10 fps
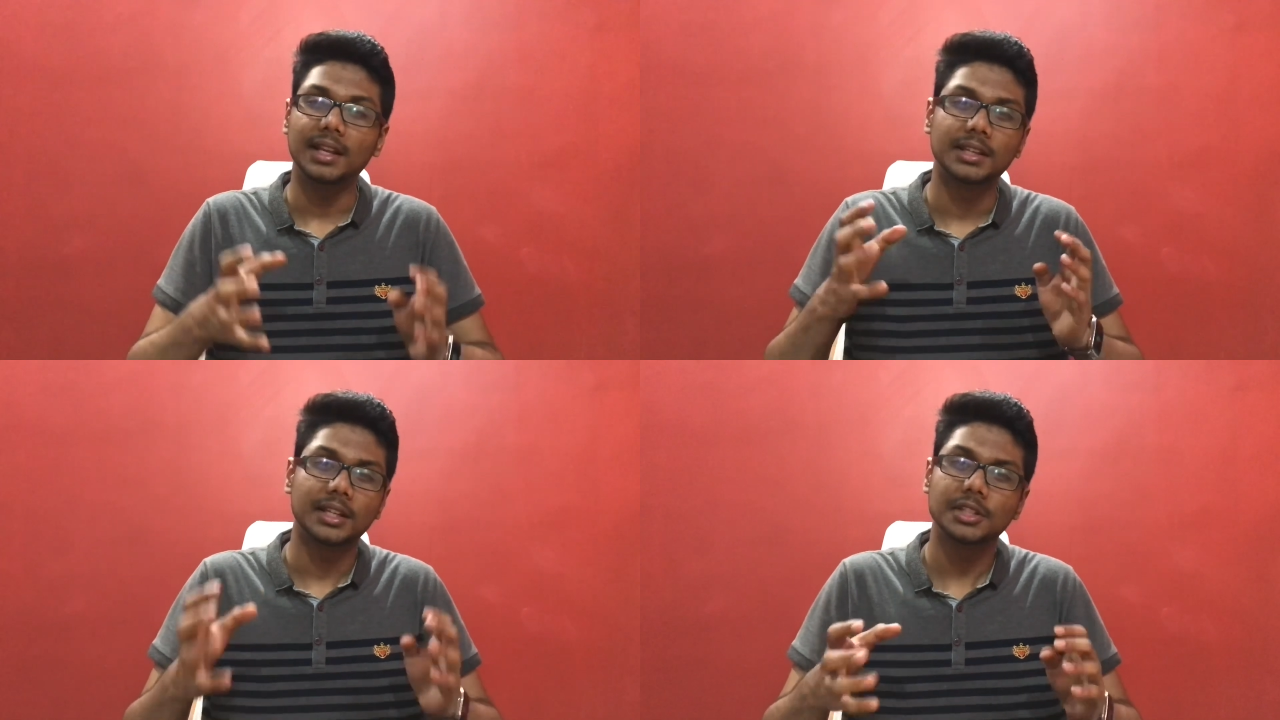
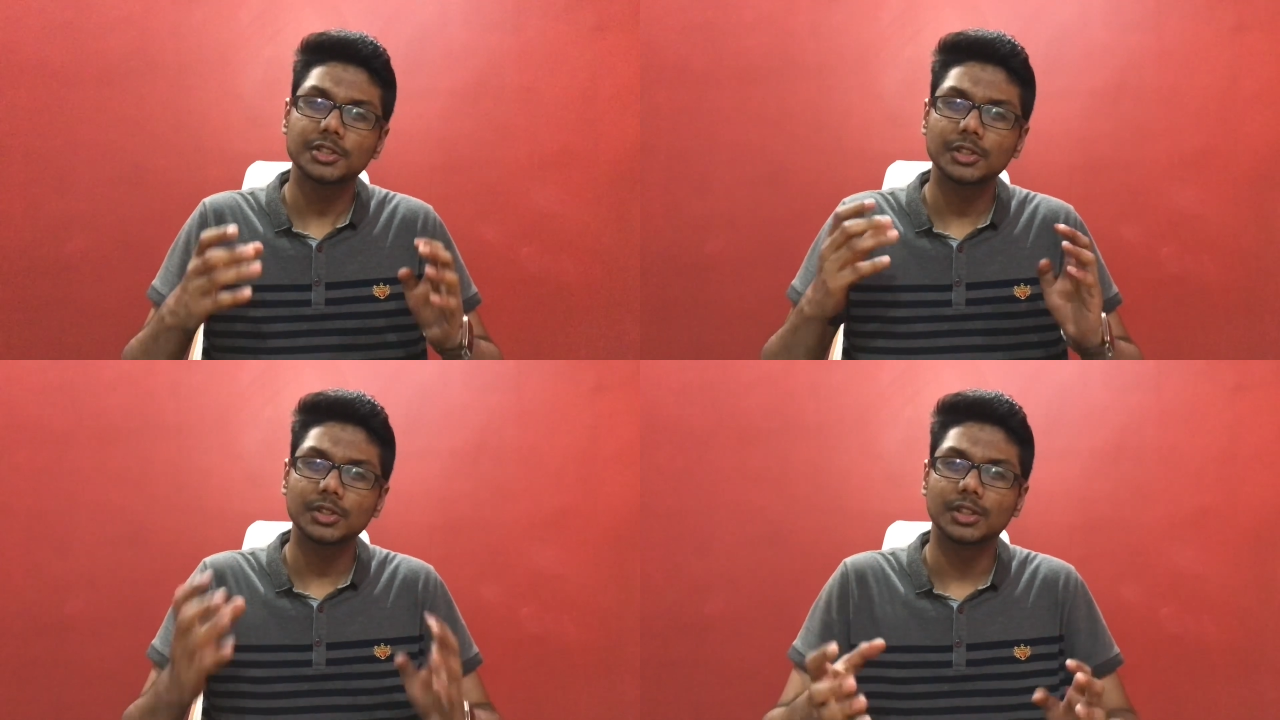In
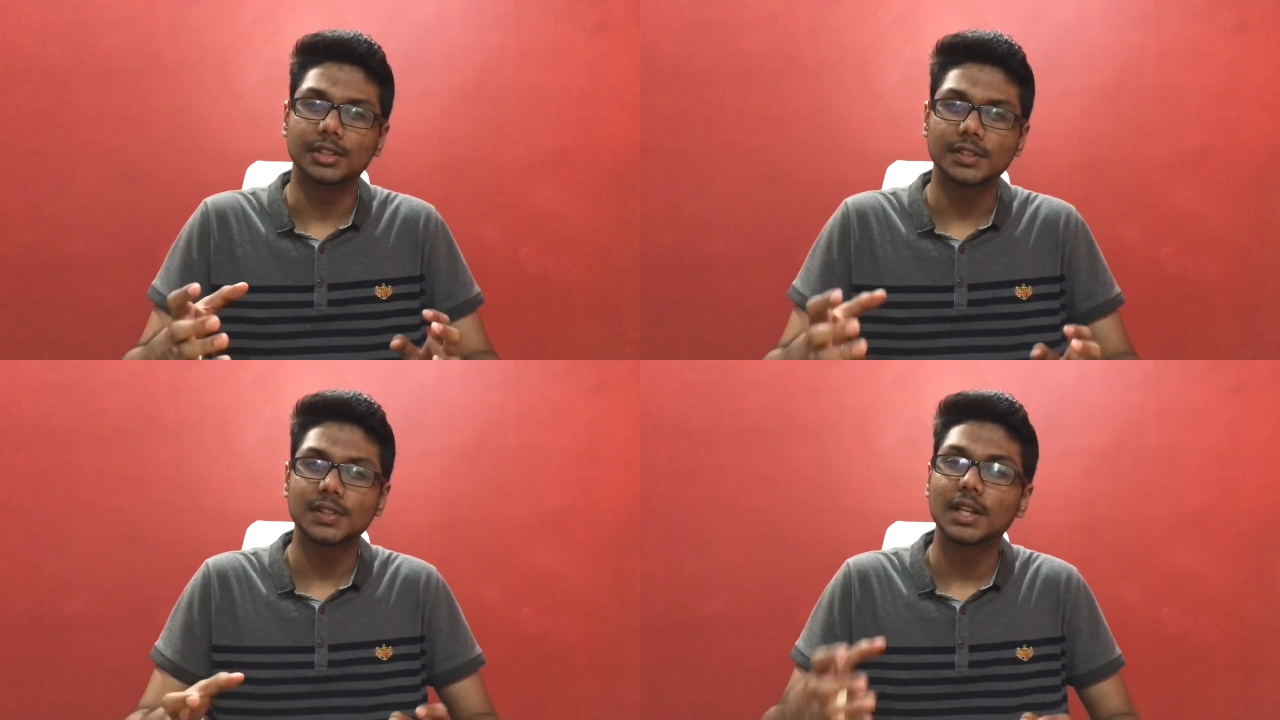addition to
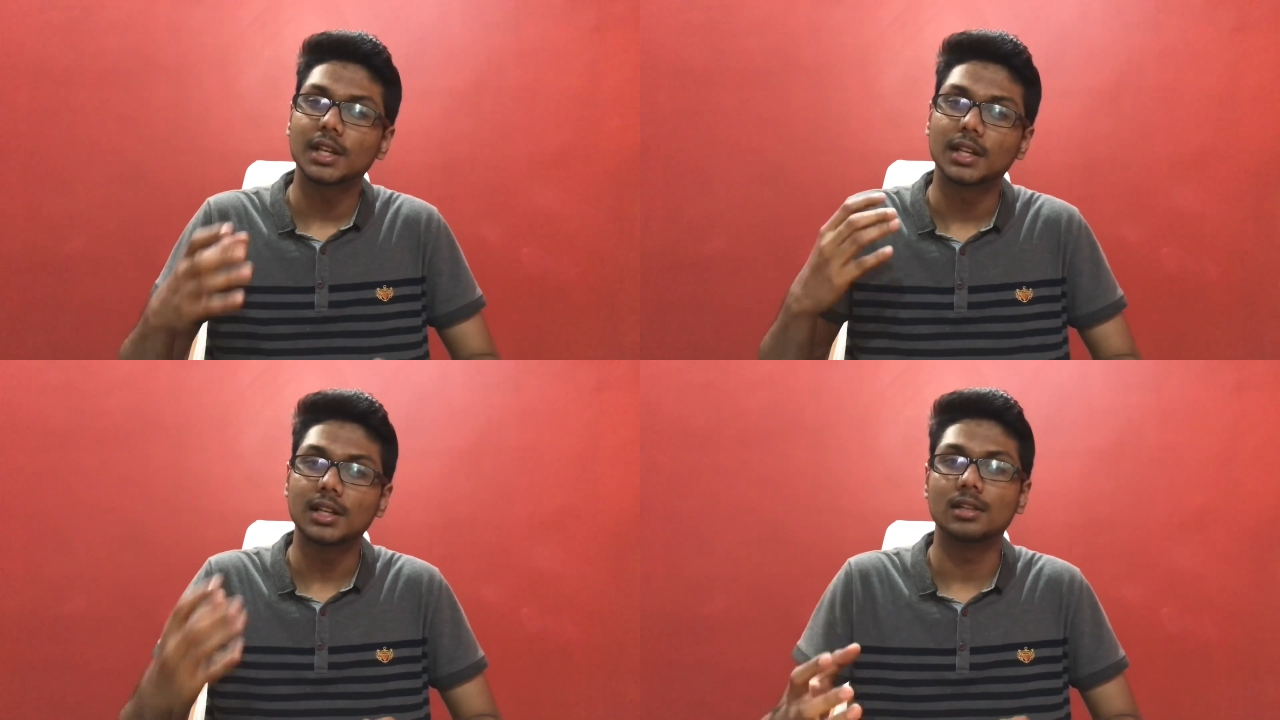this,
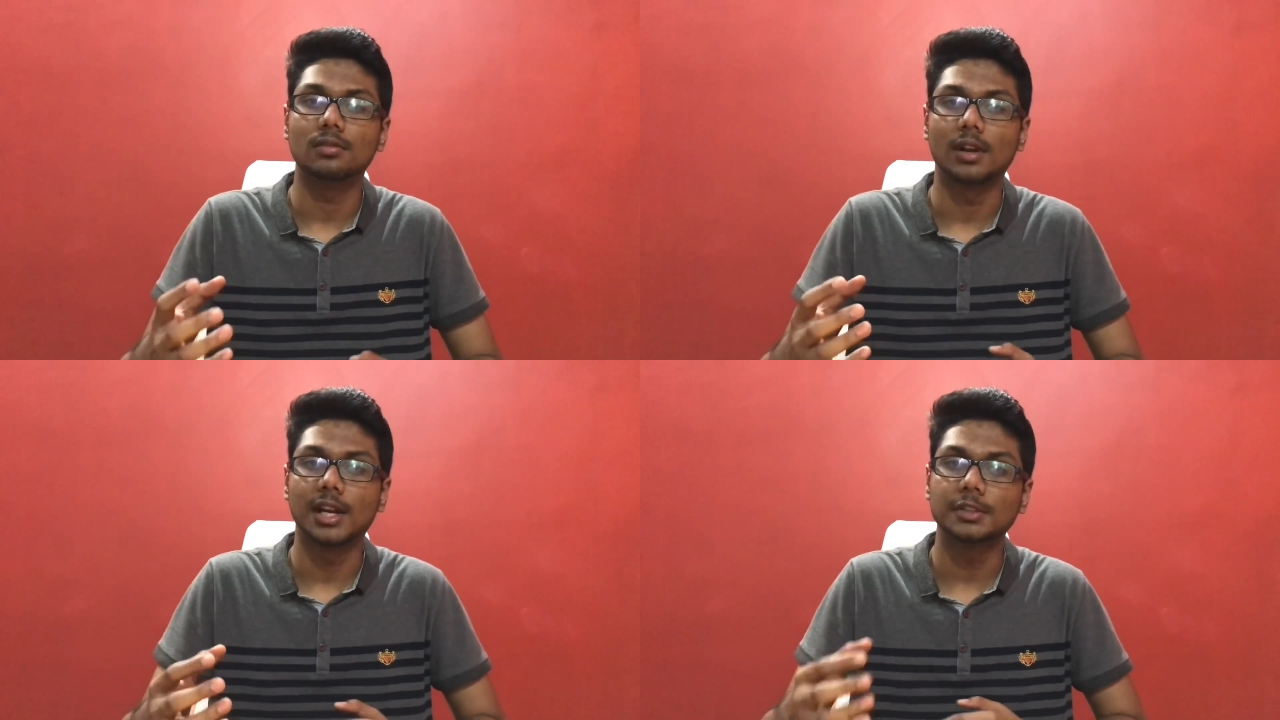her
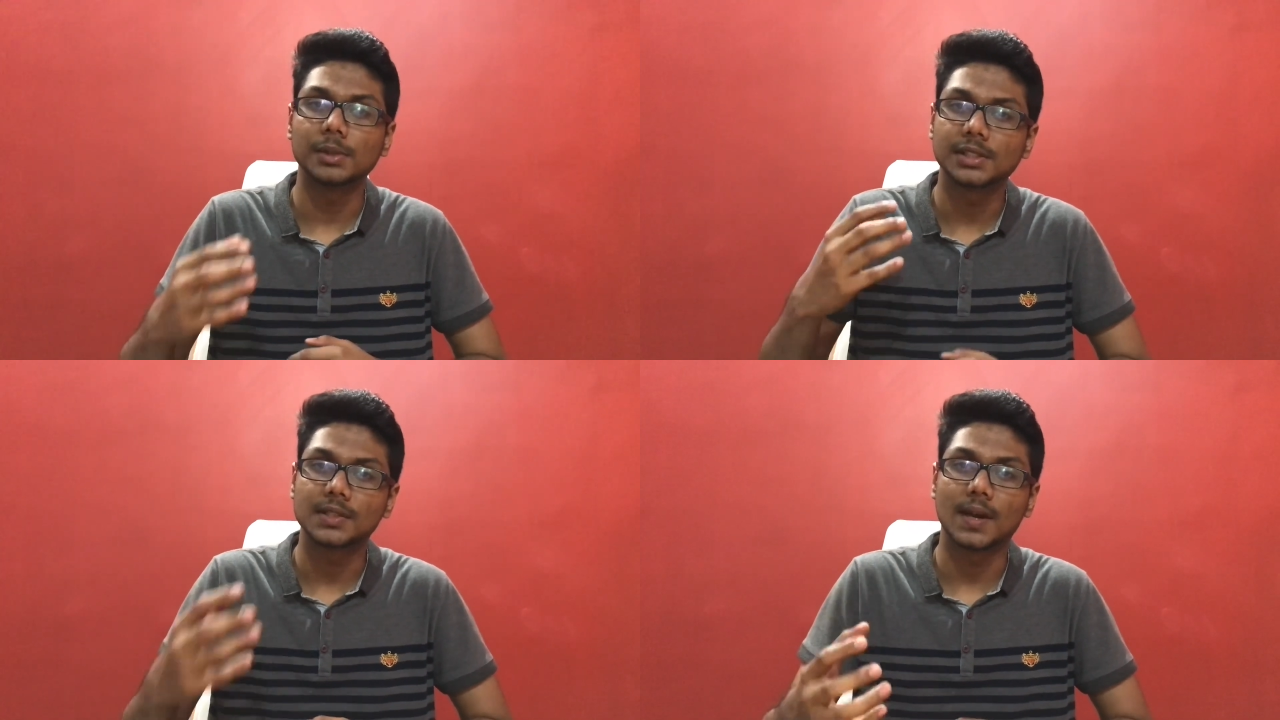device
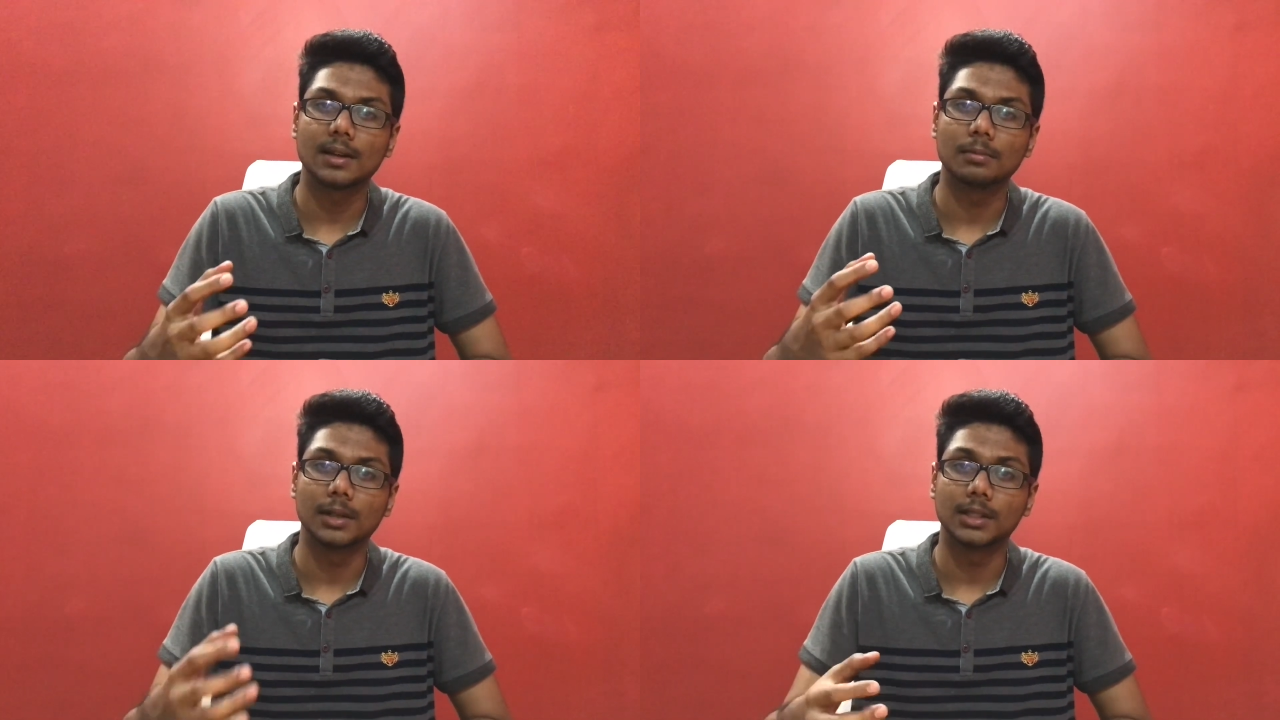will
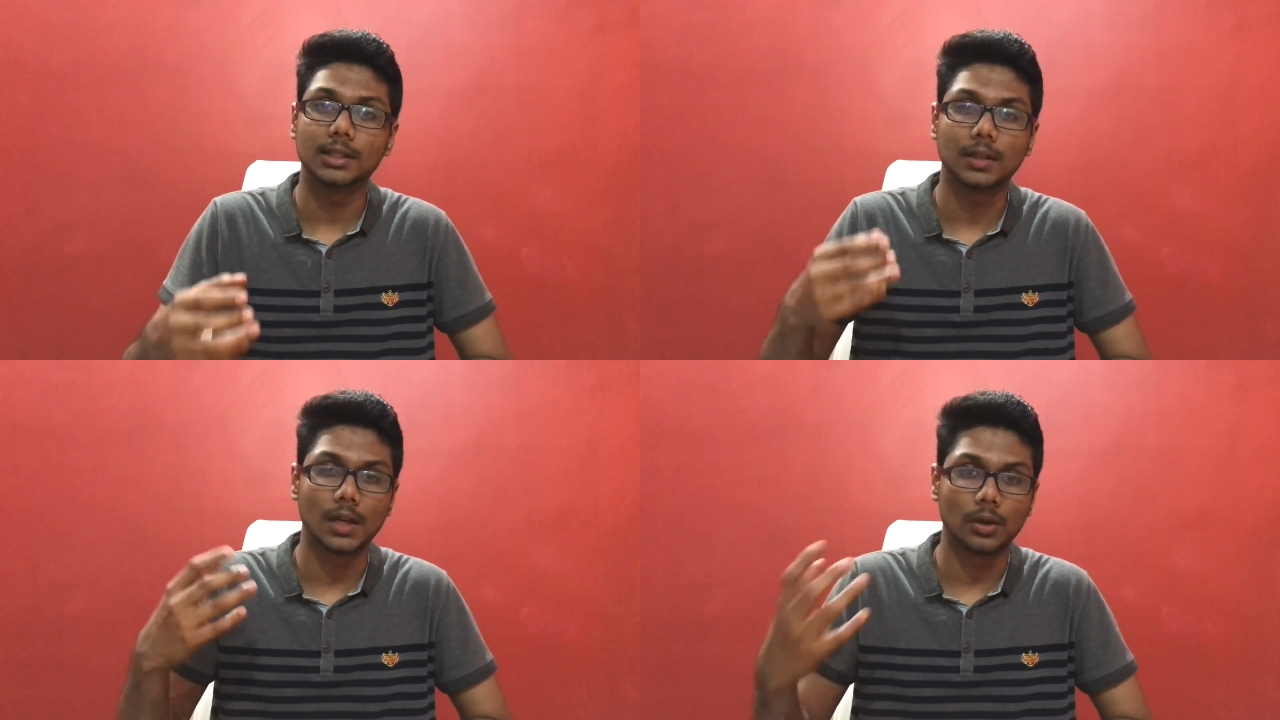start
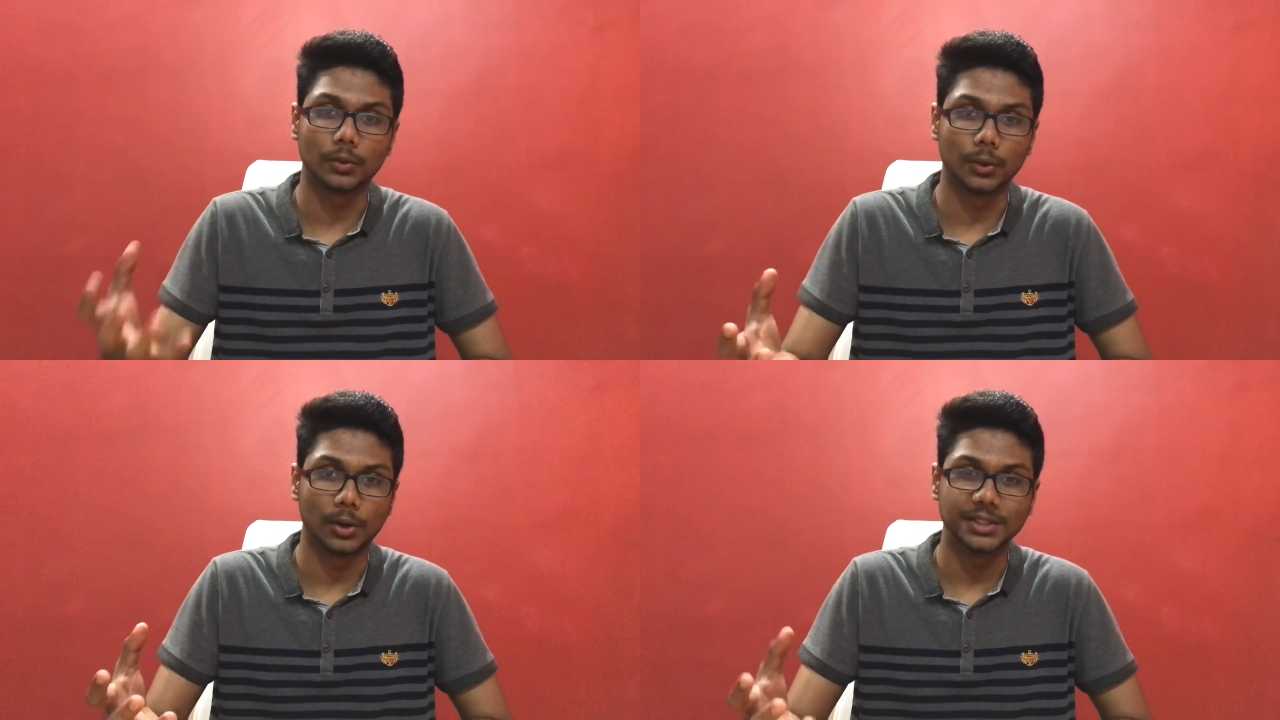making
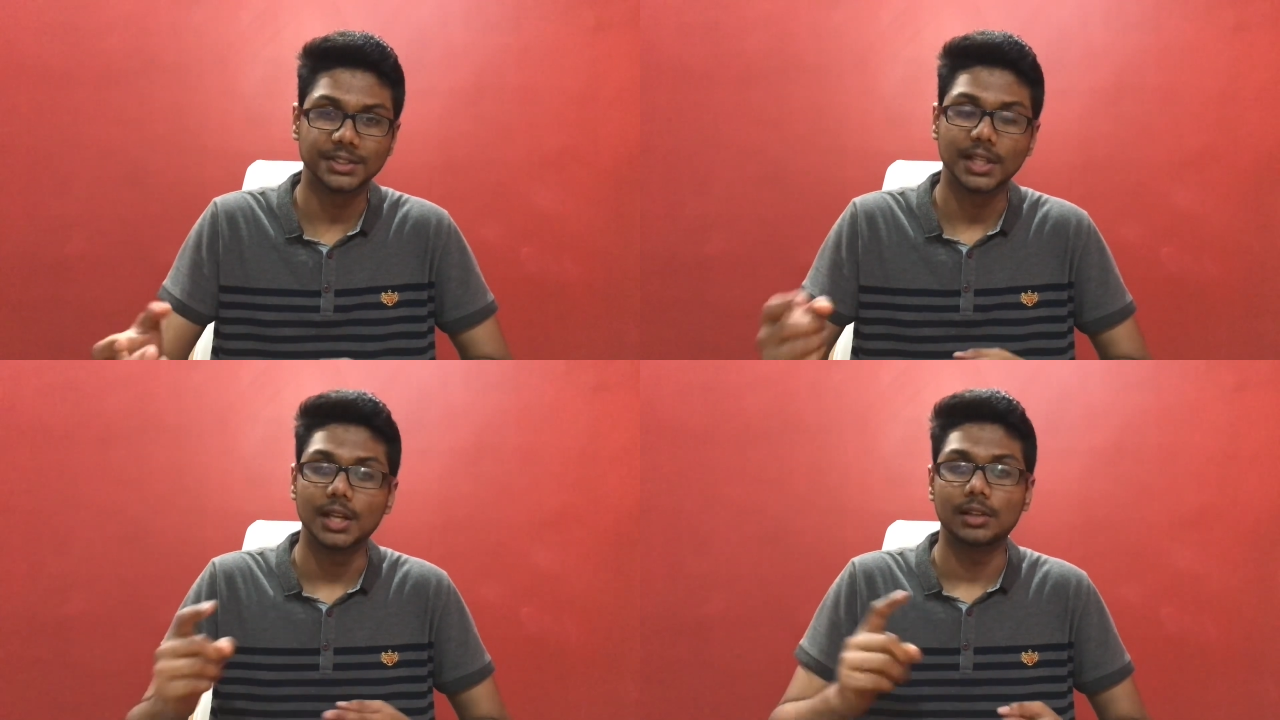loud noise